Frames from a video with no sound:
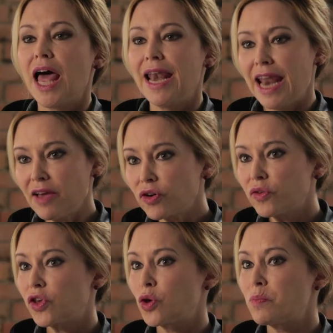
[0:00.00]
a level
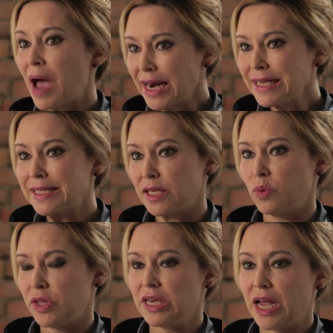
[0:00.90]
of humanity
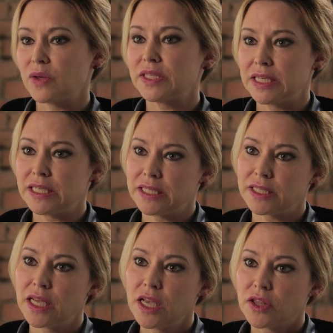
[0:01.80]
within our
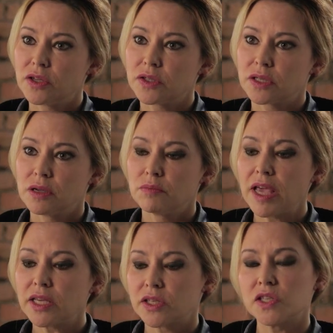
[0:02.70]
cities that
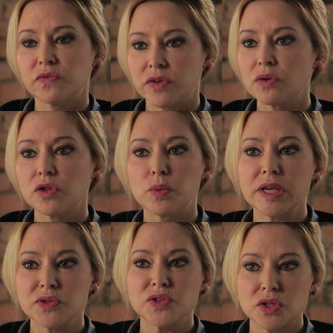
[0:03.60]
makes us feel that we
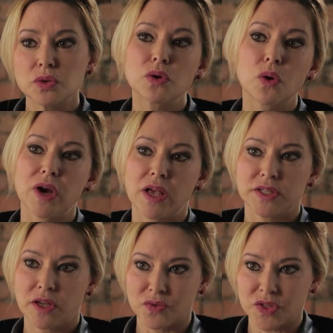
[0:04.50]
can still call
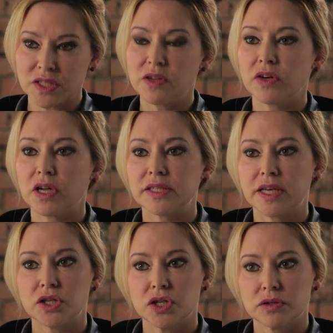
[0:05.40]
ourselves a
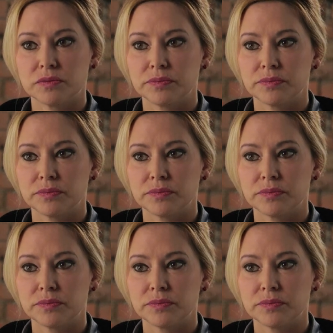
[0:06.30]
civilization.